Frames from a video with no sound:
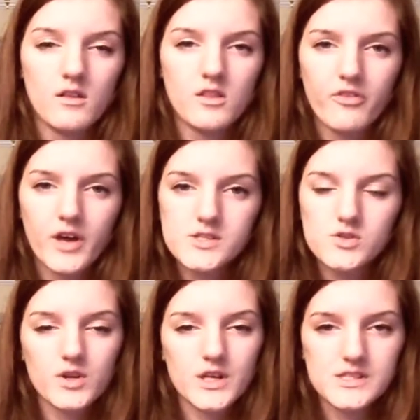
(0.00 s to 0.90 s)
The first
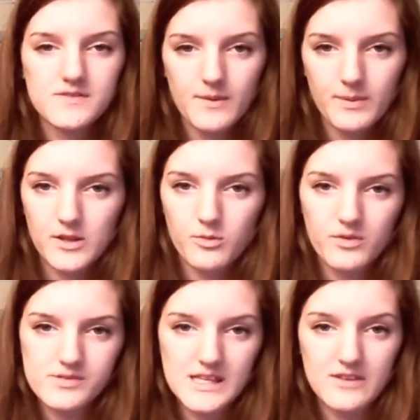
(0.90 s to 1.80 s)
audience feedback that we
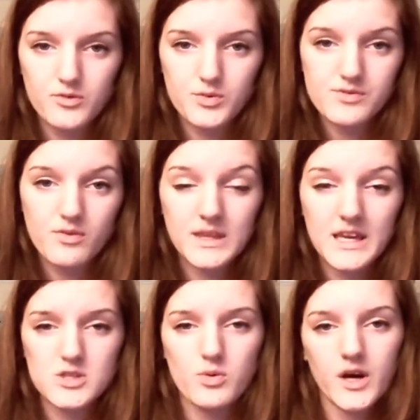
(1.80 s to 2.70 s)
received was from the
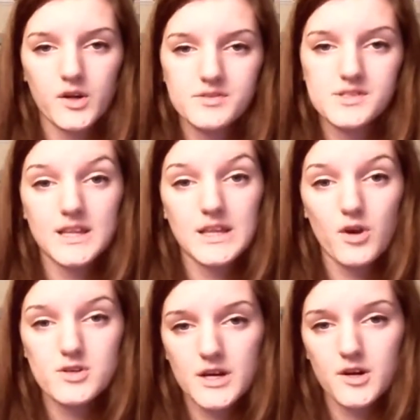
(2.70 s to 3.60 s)
Year 12s, and they
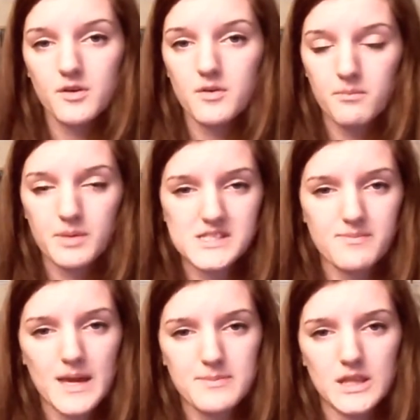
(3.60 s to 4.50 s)
wrote down on bits of paper.